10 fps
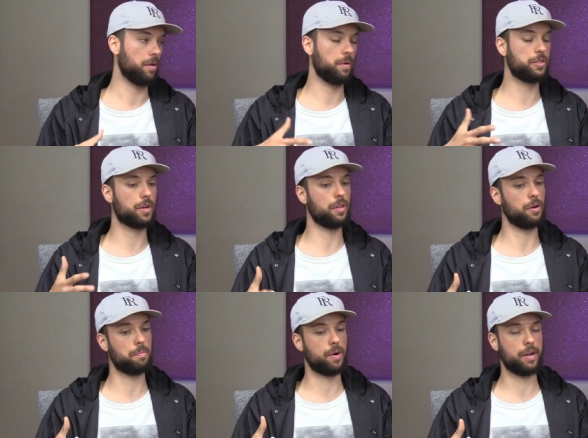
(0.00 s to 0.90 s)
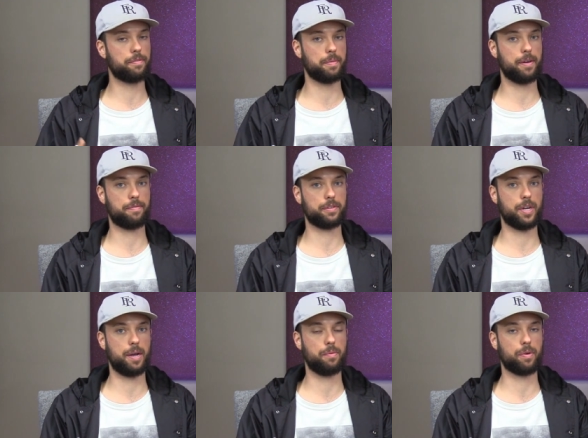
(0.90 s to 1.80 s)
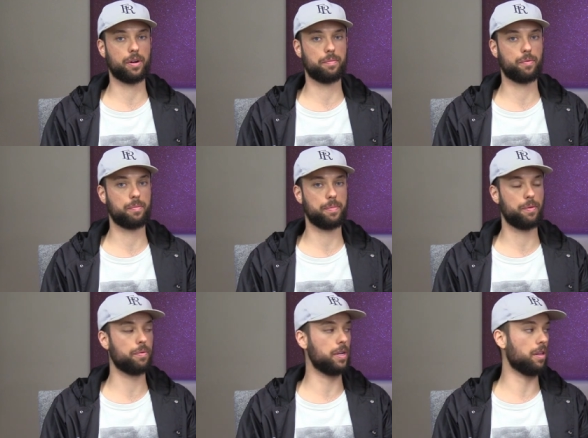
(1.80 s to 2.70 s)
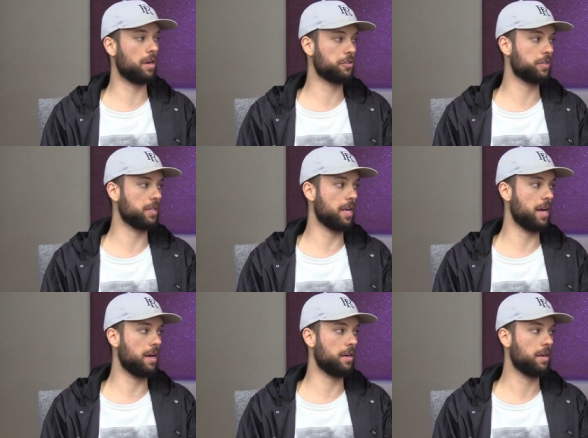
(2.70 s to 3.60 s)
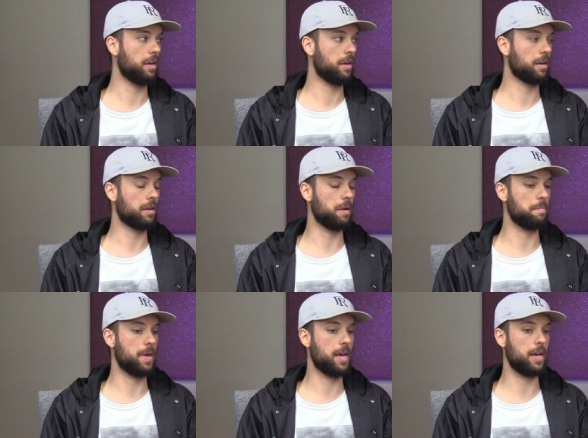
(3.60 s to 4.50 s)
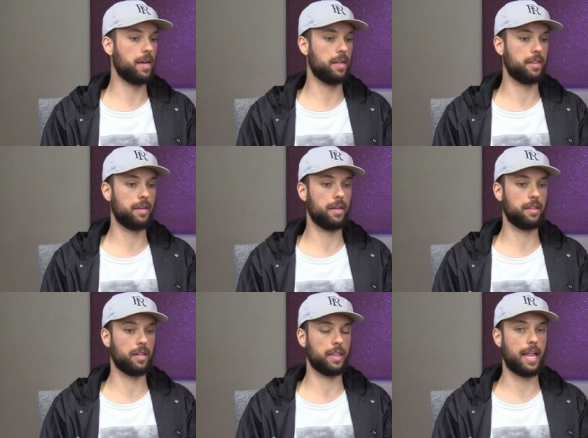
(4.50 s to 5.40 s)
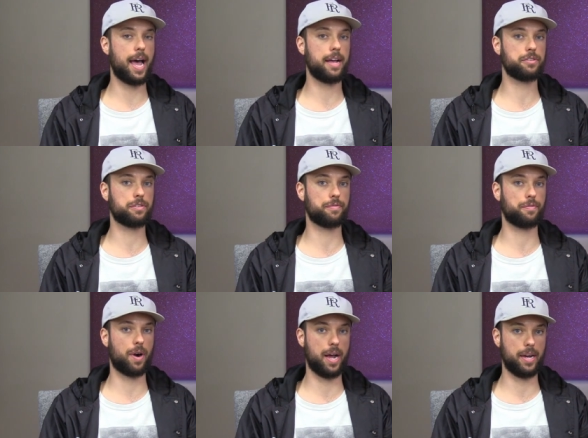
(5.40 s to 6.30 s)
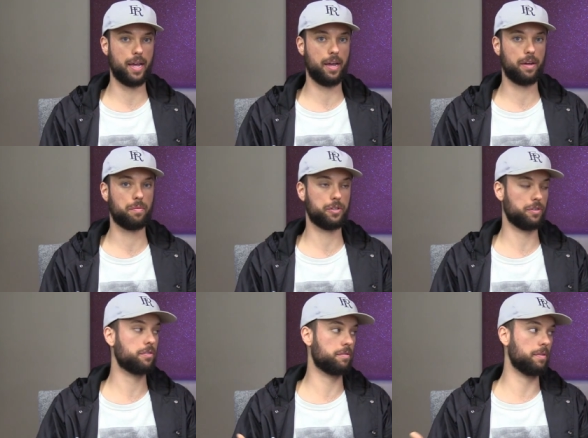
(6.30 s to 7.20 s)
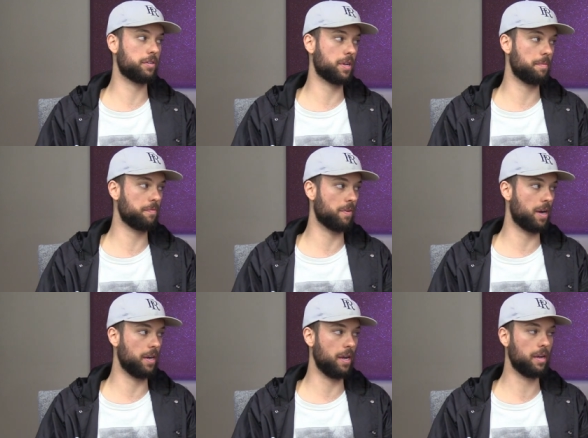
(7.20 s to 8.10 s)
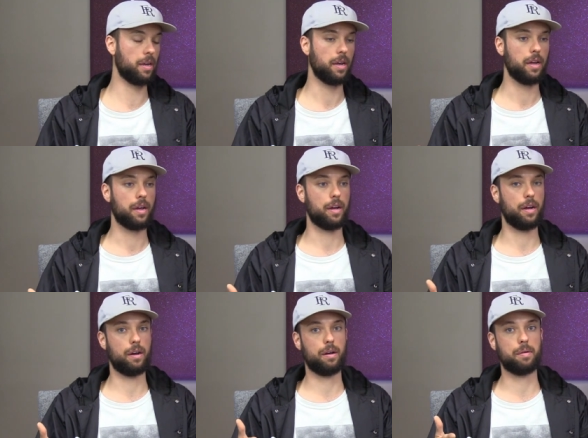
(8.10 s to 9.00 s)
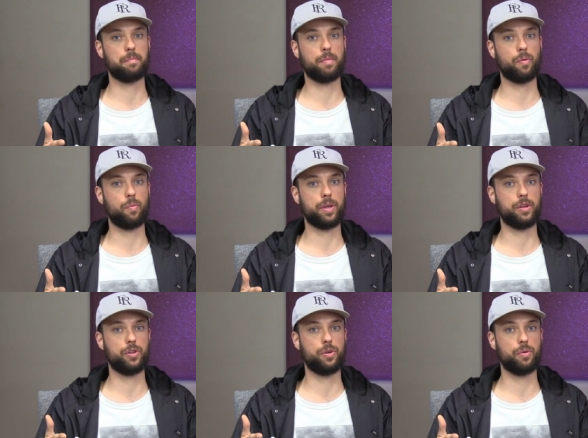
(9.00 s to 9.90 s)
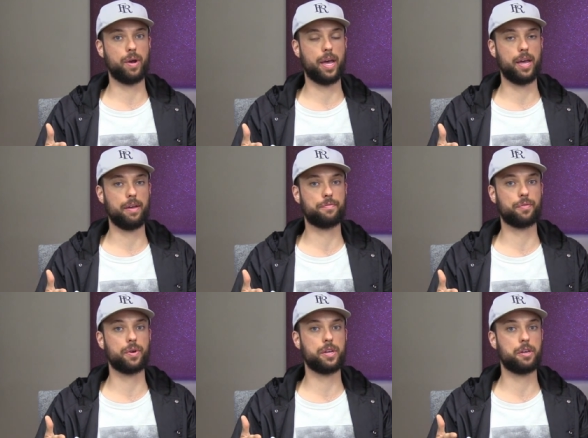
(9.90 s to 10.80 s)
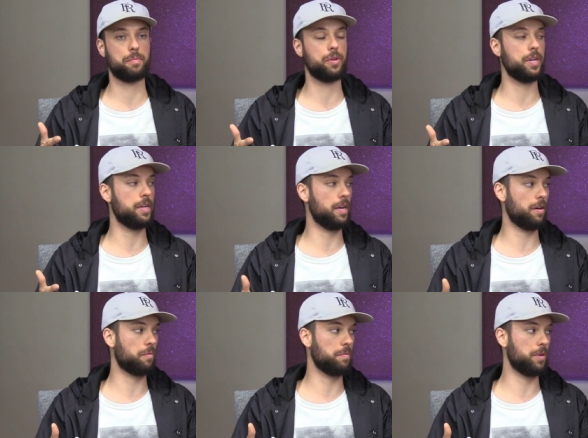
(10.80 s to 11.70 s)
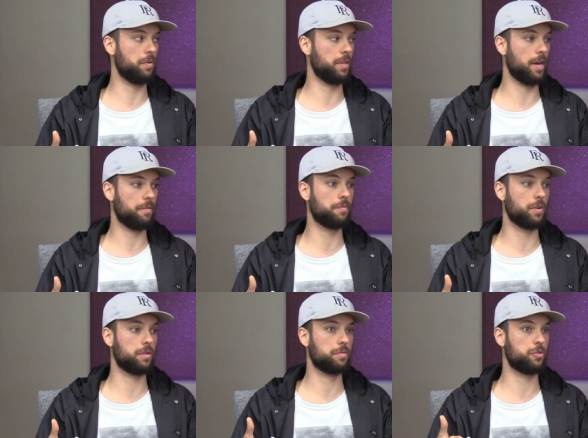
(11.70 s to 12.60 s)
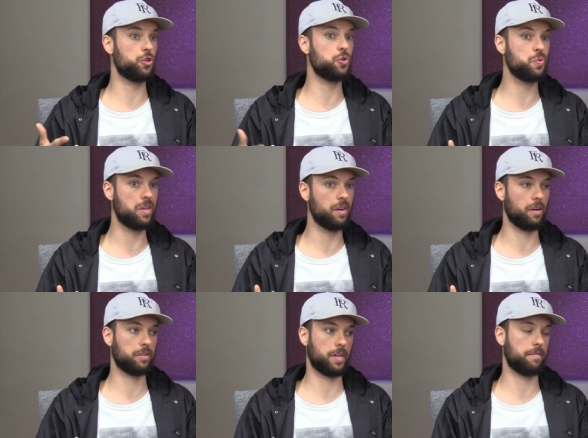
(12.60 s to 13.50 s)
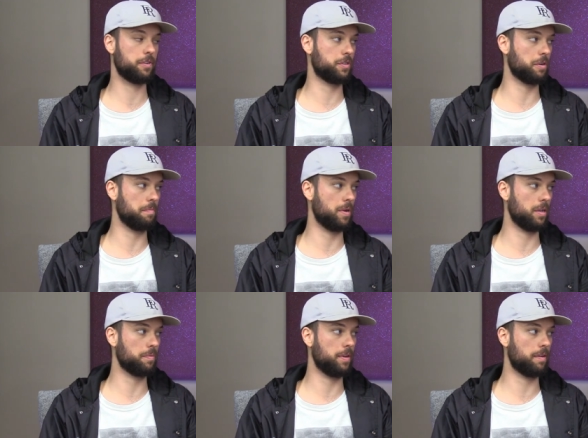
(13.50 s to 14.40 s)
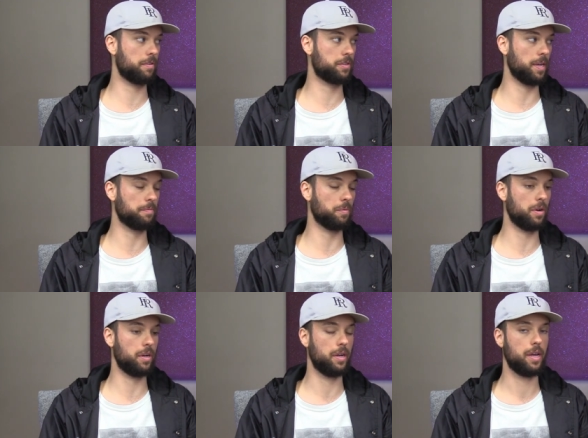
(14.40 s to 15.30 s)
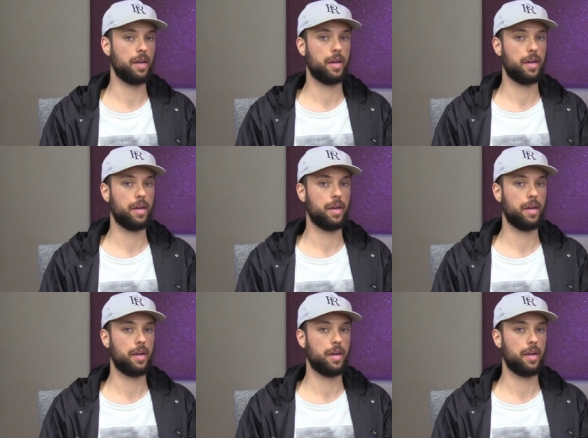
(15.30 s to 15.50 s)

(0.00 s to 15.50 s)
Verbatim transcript: We took a little break from that for a time, but we're going to be relaunching that come May. And then the last Friday, which is this coming Friday, um, we do a free community dinner. We've been doing that for two years, every single month. We never skipped one.